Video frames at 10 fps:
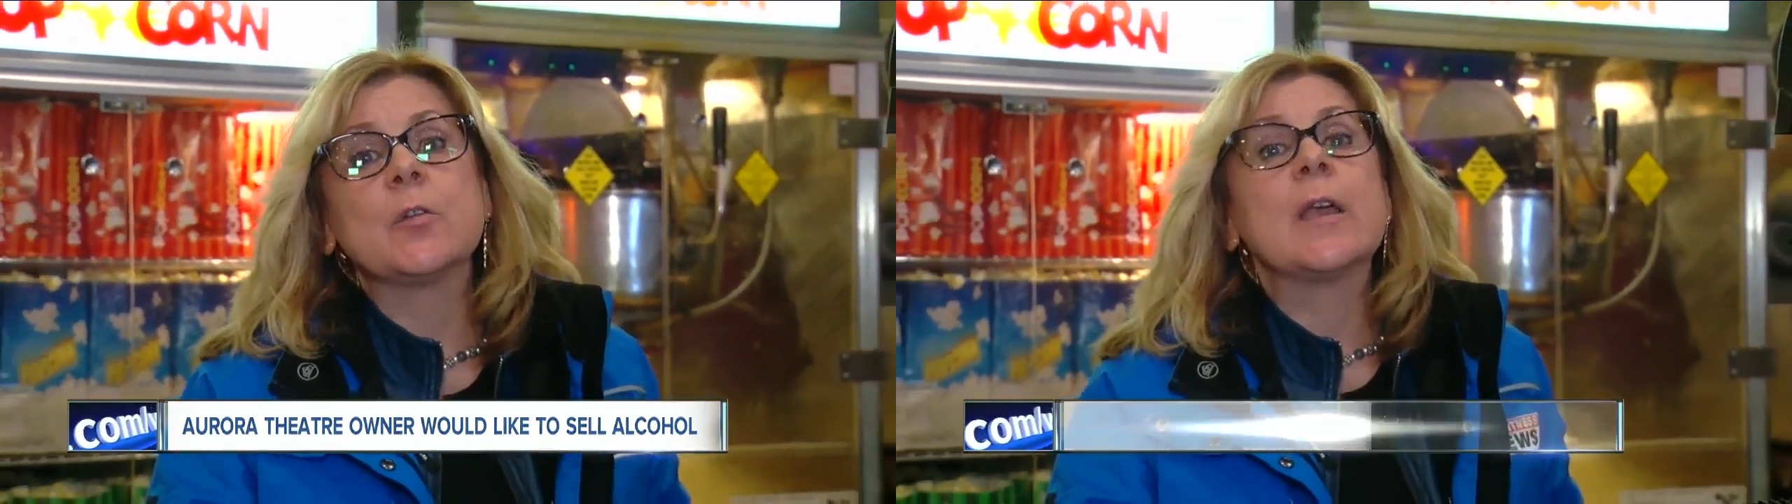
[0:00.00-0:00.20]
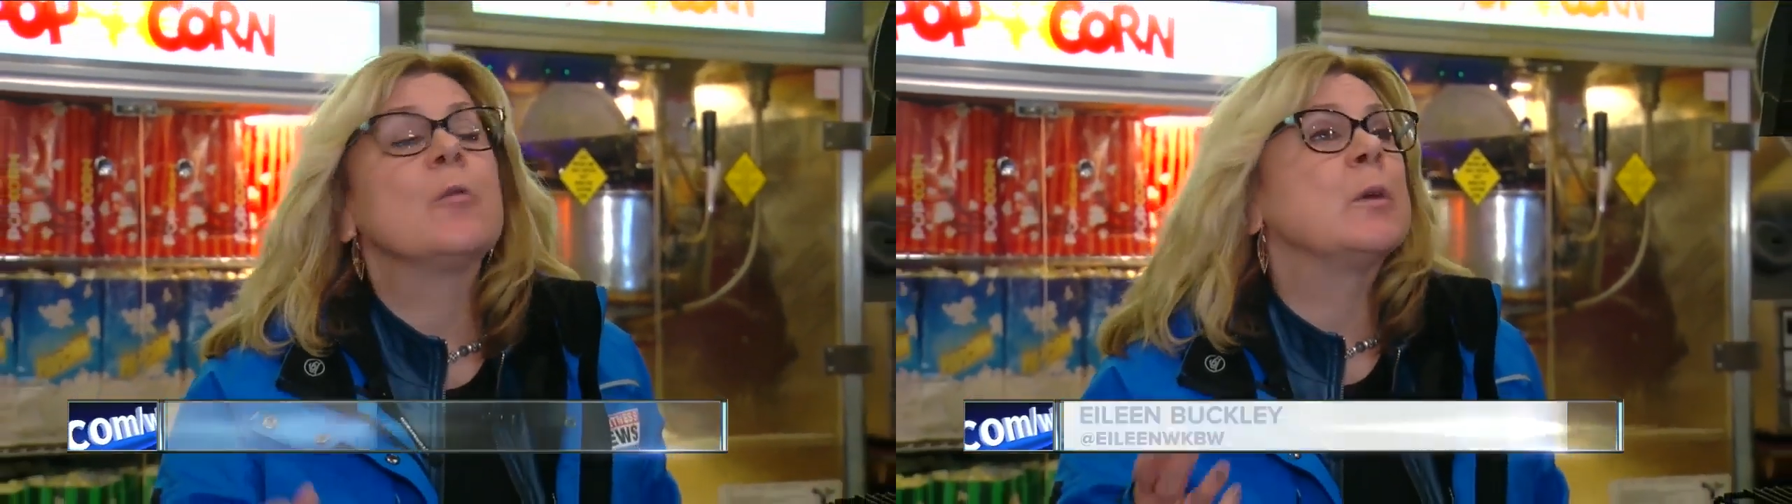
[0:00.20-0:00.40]

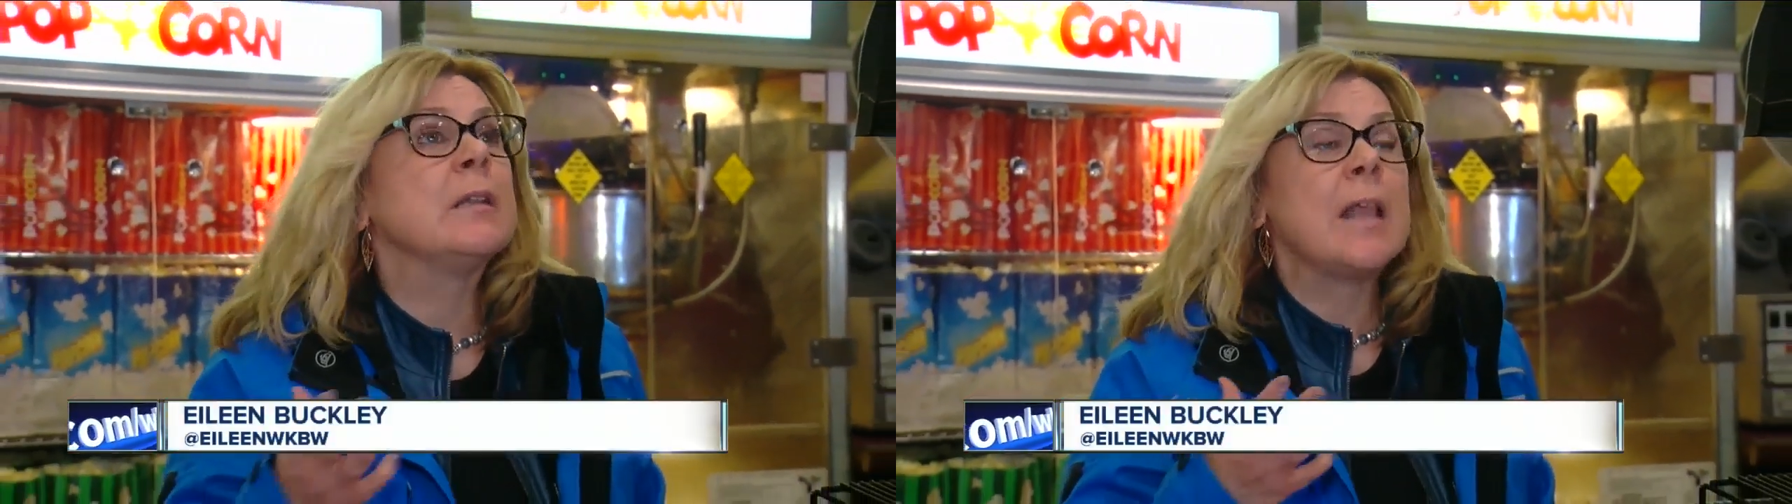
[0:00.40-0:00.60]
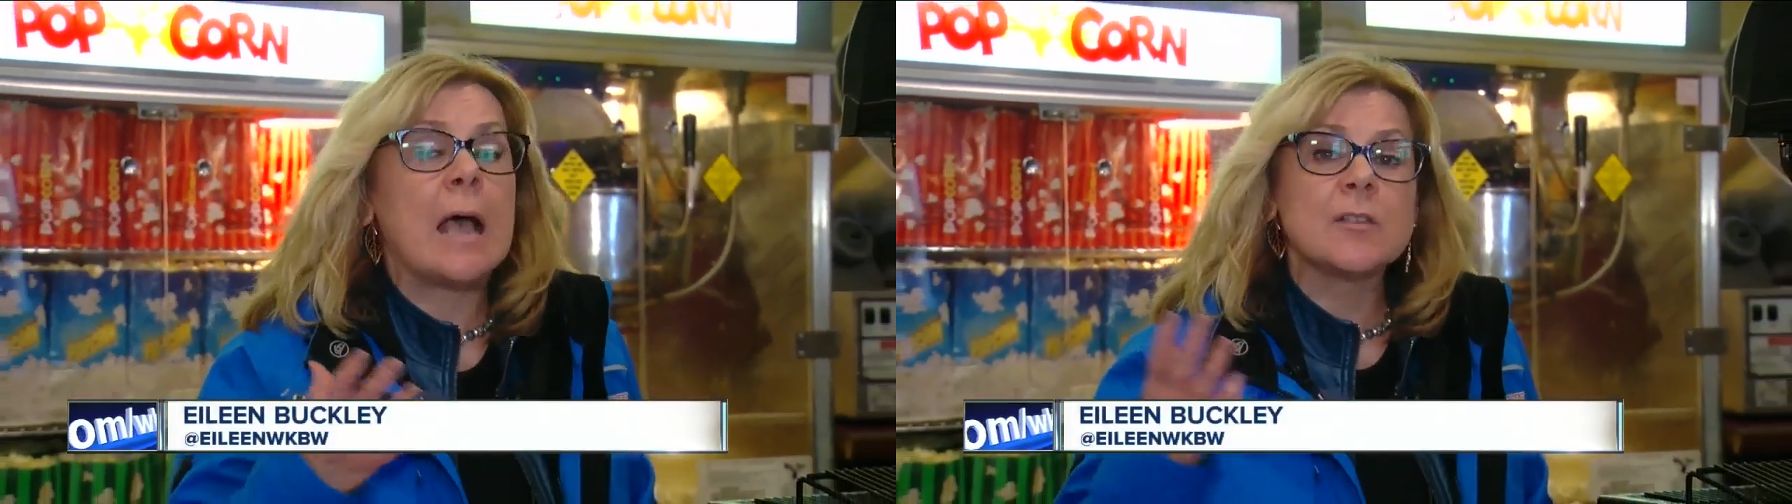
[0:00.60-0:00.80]
it would
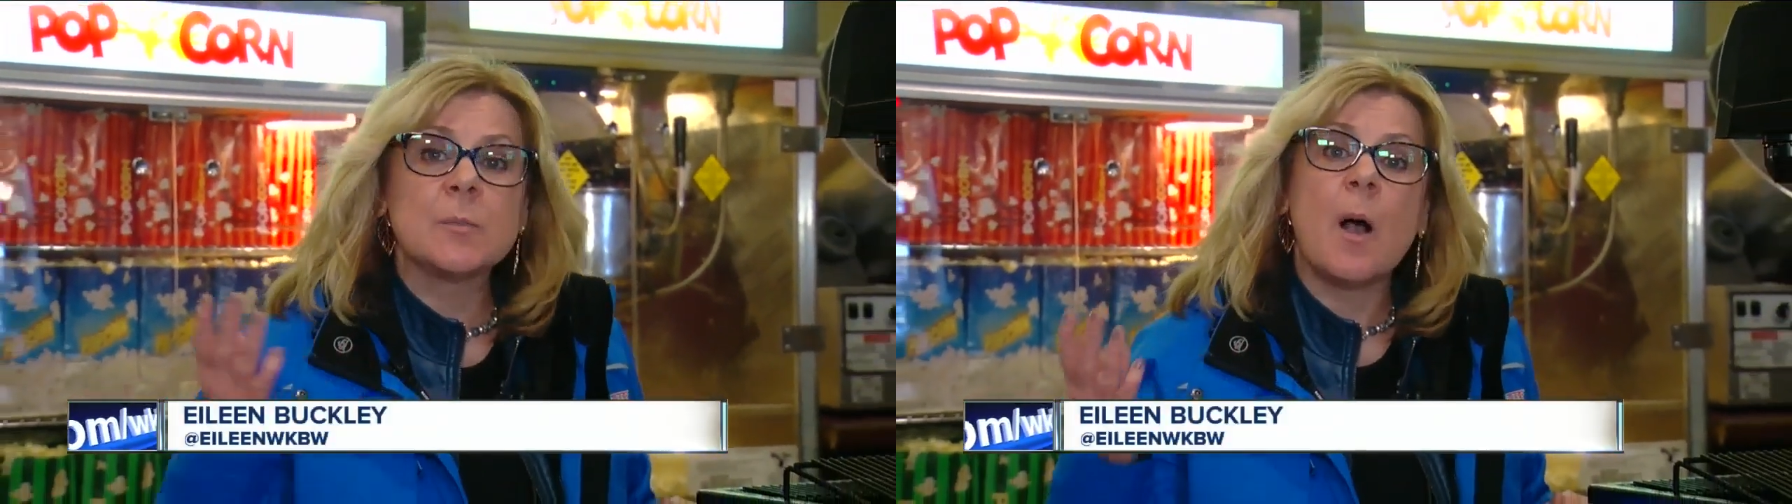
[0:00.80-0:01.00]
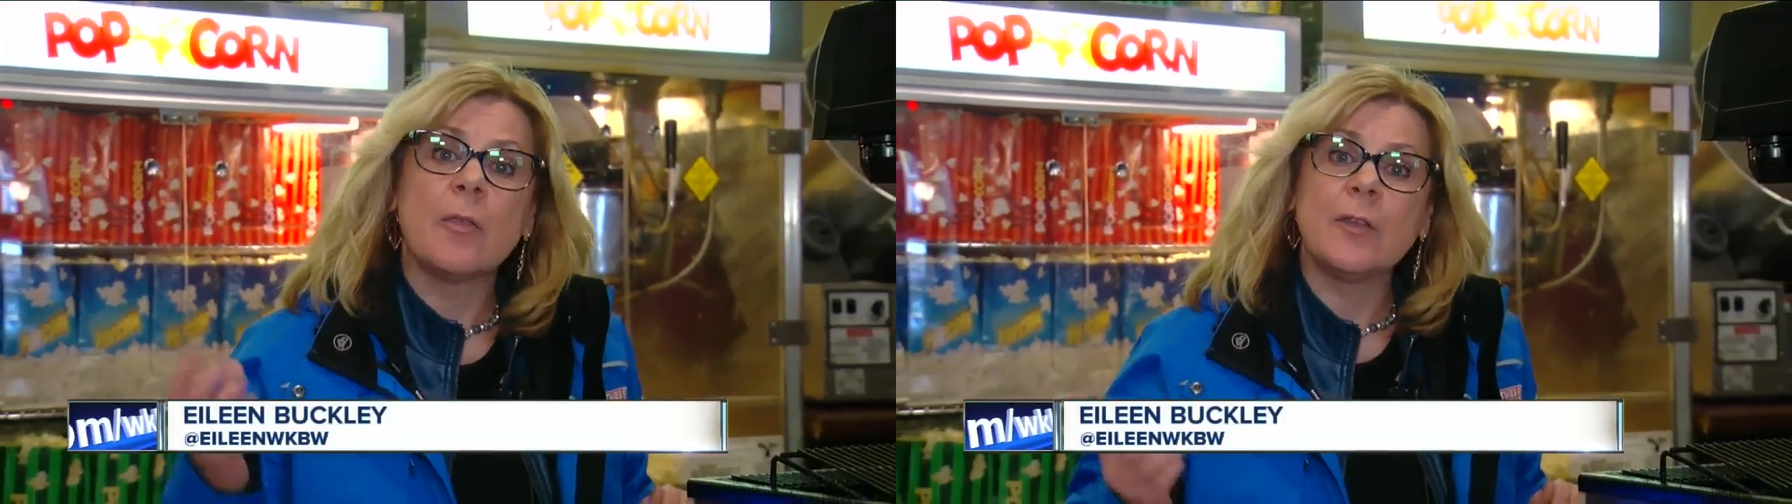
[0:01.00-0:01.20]
allow
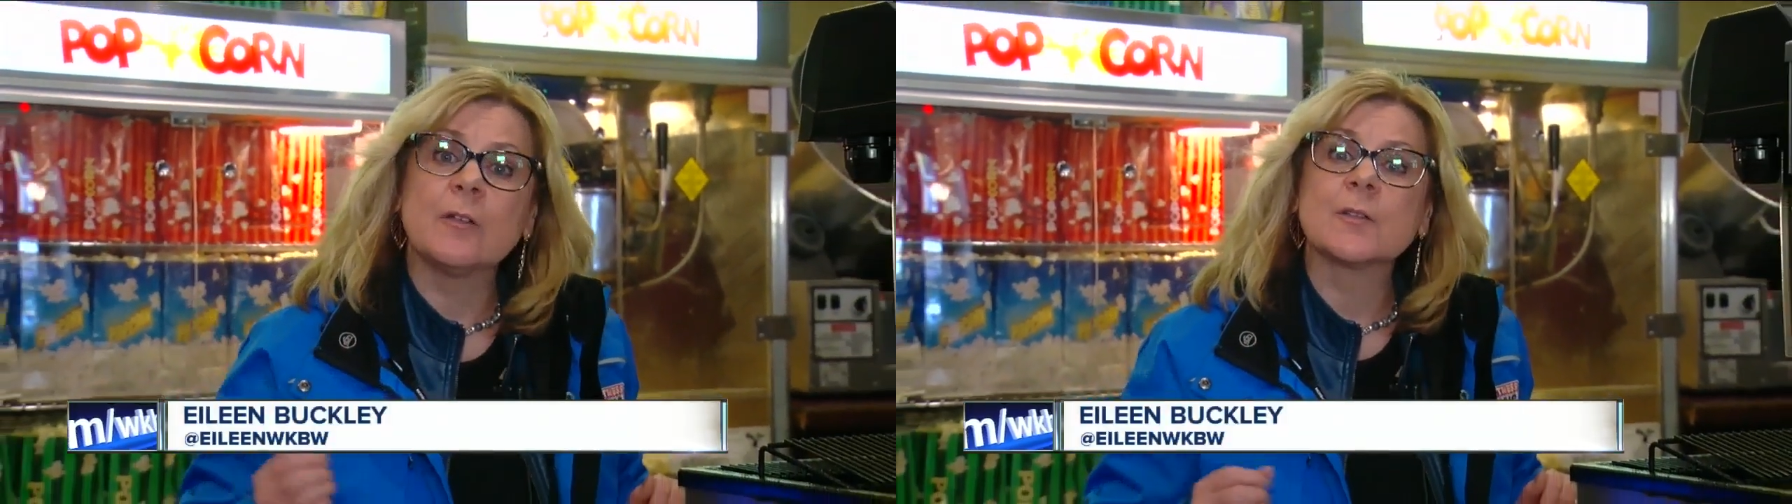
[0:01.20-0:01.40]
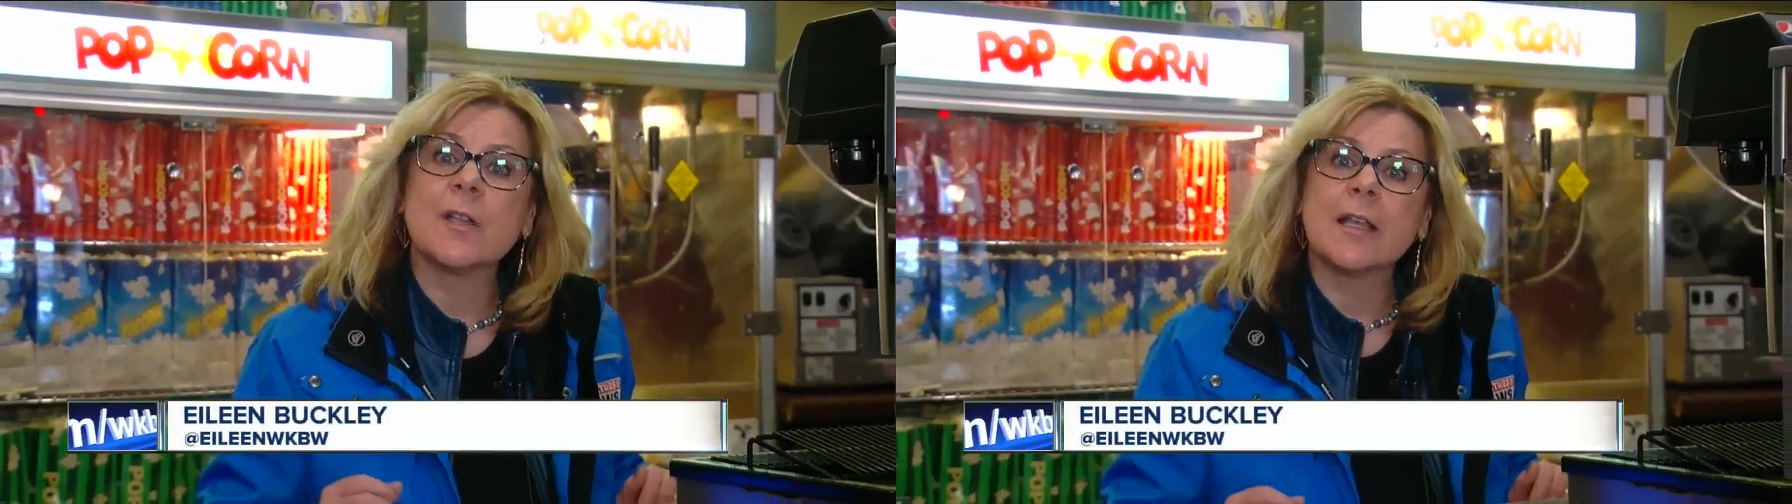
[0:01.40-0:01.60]
small
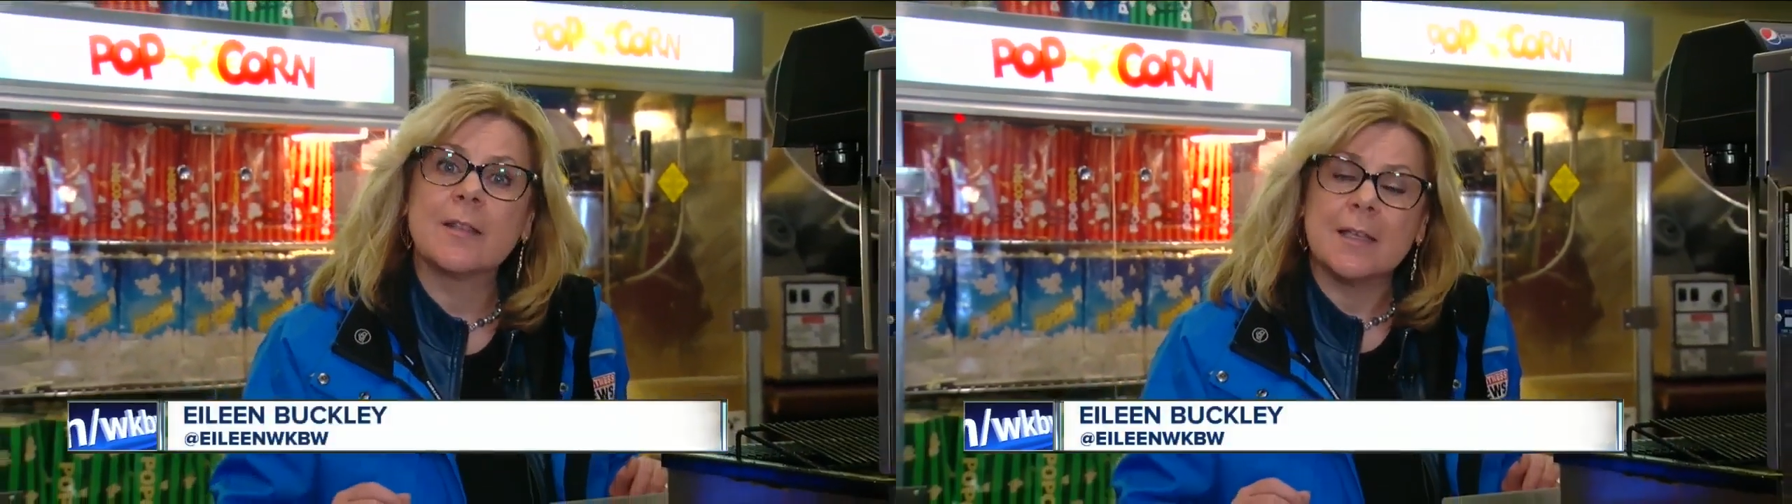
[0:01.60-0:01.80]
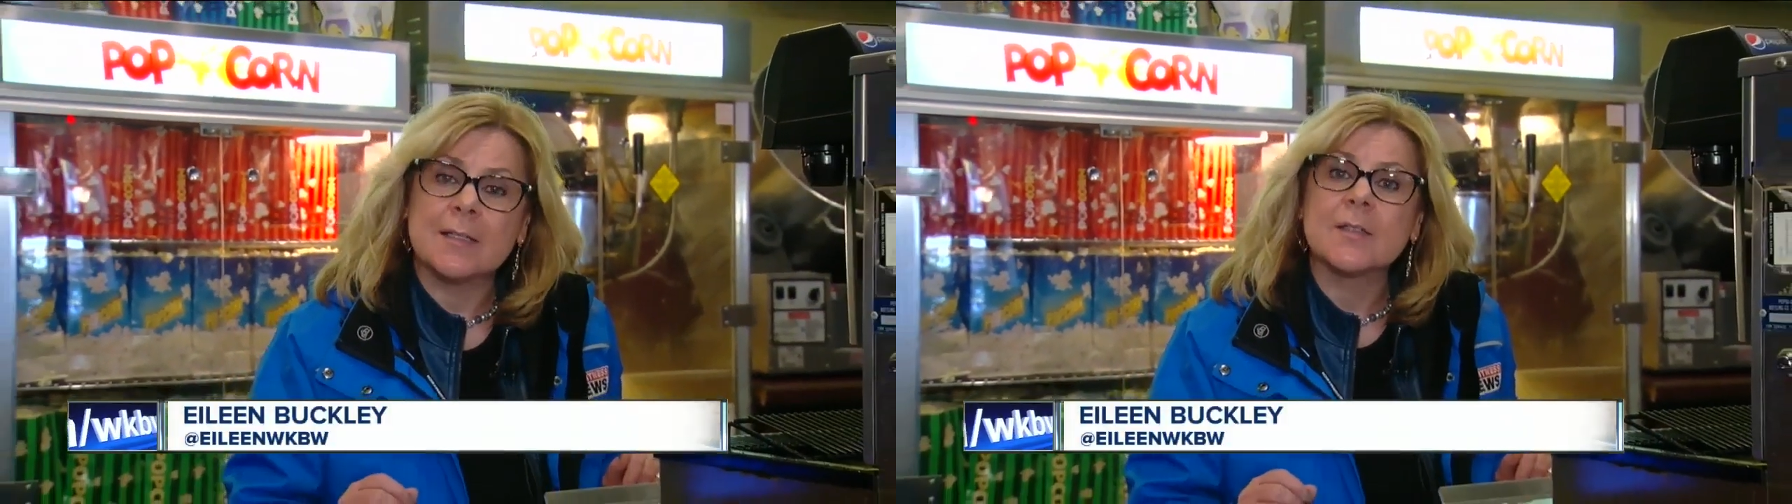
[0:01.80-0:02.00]
theaters like
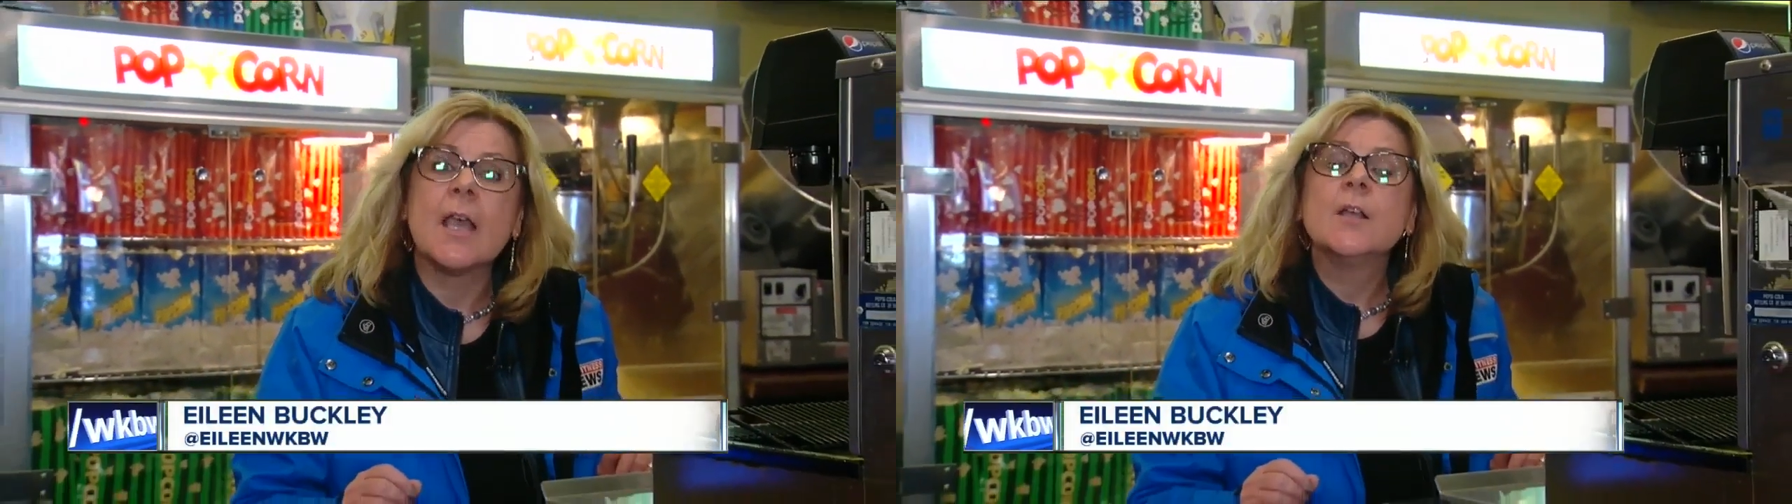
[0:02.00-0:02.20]
this